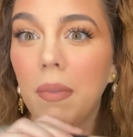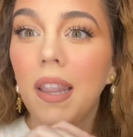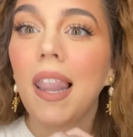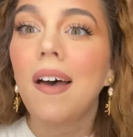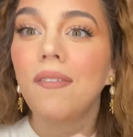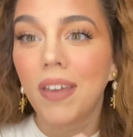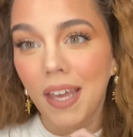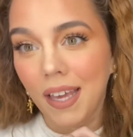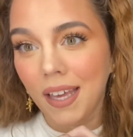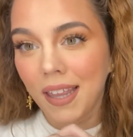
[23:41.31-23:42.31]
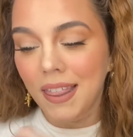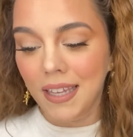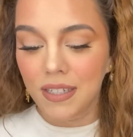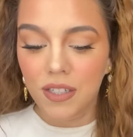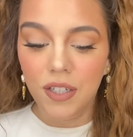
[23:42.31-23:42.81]
loving
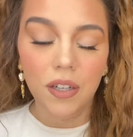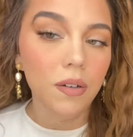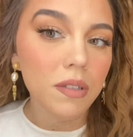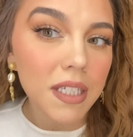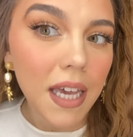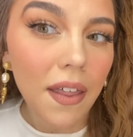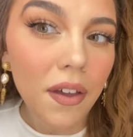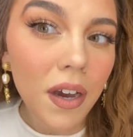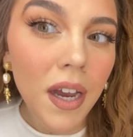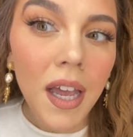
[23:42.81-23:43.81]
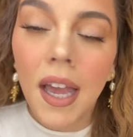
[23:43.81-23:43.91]
these two together.